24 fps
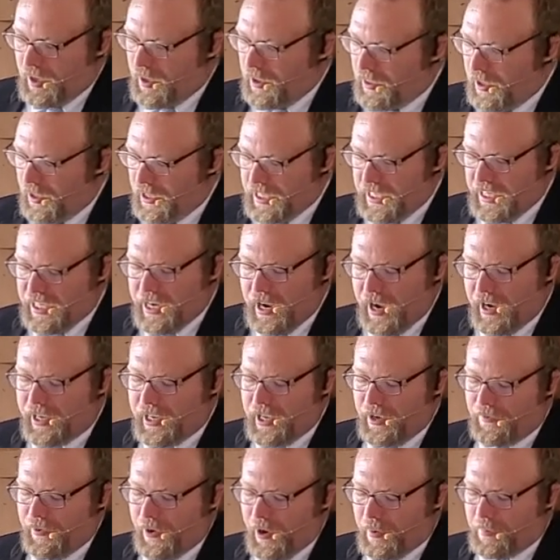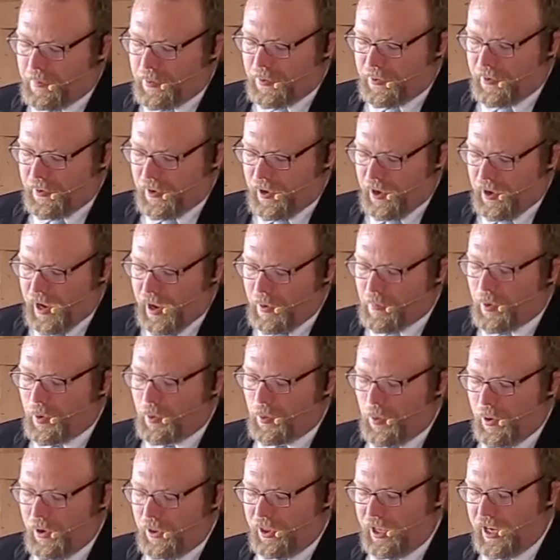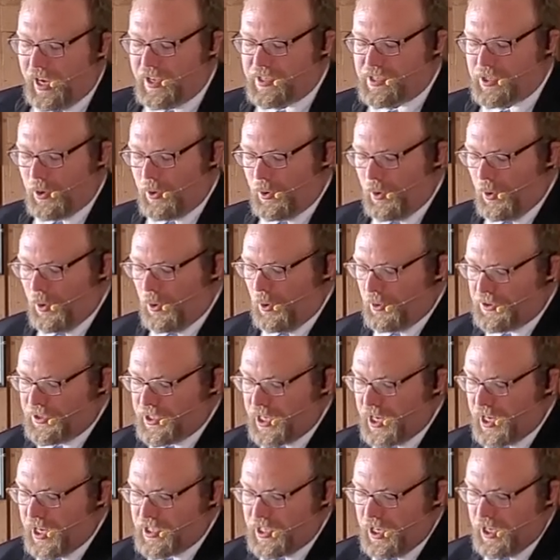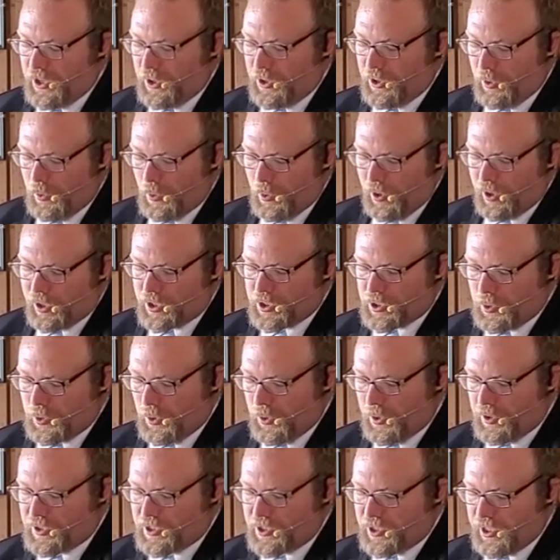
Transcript: They did not give up and were willing as a whole to continue to work towards